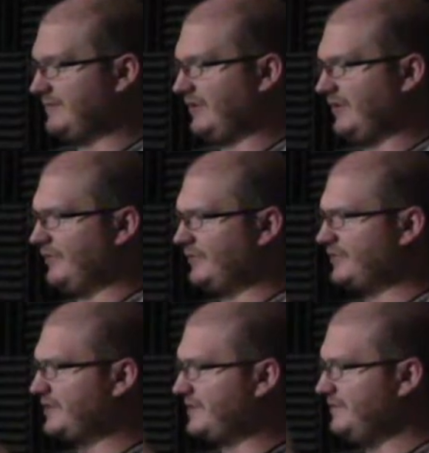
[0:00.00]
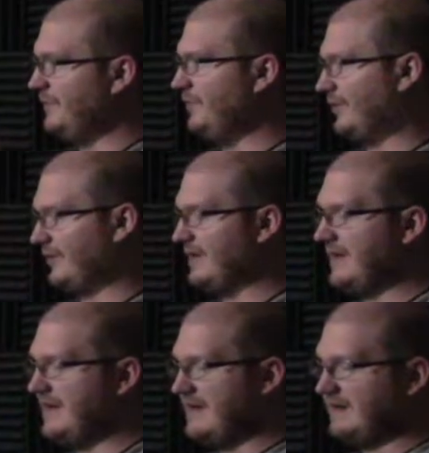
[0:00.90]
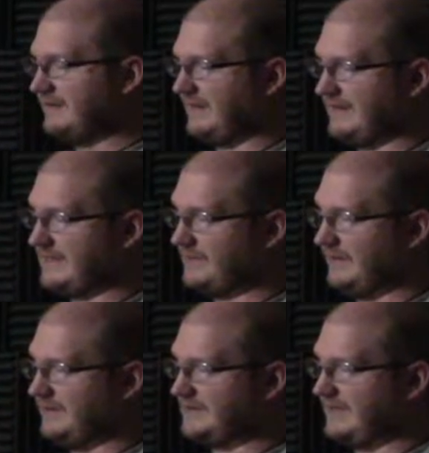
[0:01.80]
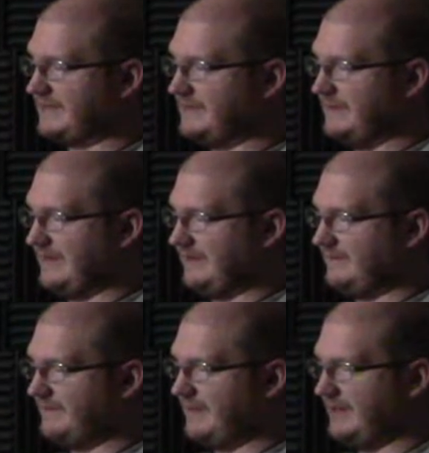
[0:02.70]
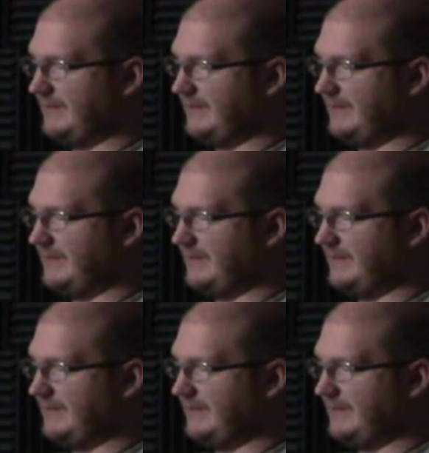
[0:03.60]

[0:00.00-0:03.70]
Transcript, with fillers: a little smoother. Like that's what it looks like to me. When um, it